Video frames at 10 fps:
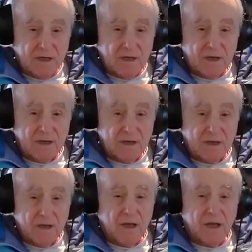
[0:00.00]
Mm-hmm.
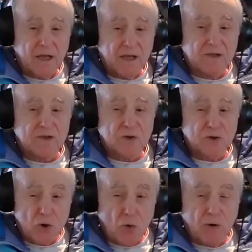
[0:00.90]
It is
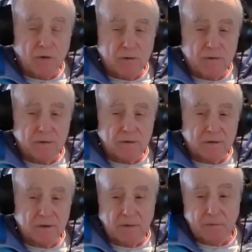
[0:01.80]
your
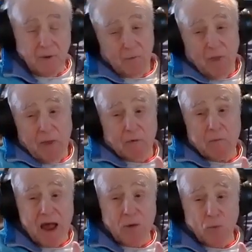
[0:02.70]
they were
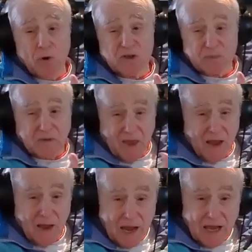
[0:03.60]
my words, but
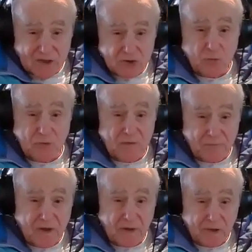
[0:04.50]
I assume they
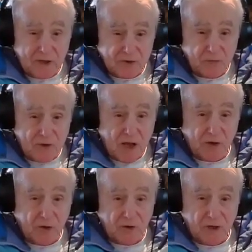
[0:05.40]
fit because you were
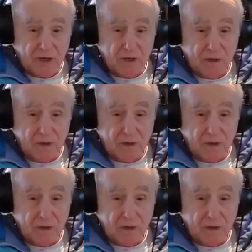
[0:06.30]
nodding your head.